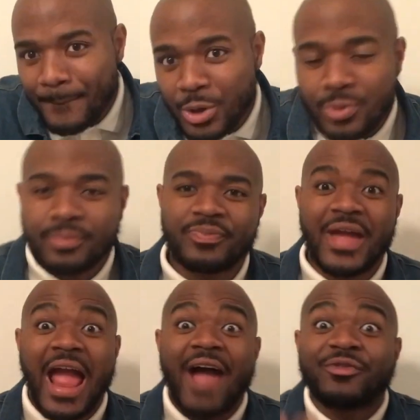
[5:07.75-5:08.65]
Boop.
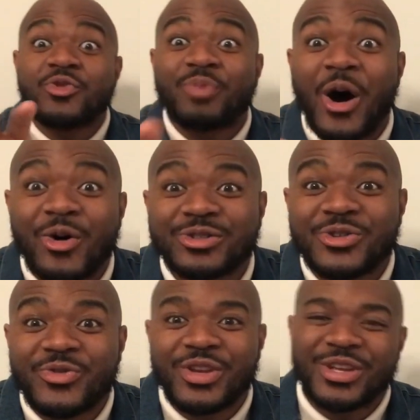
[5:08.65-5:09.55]
After you pause
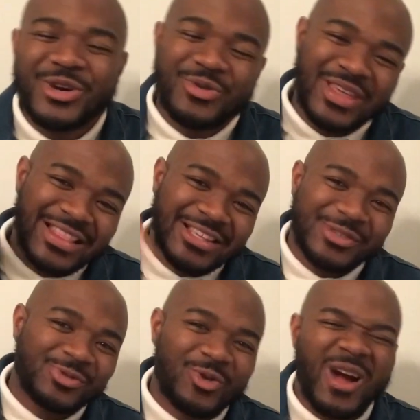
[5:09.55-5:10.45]
the video, hit the
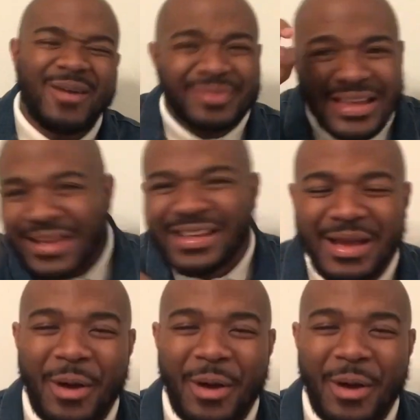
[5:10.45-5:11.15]
subscribe, then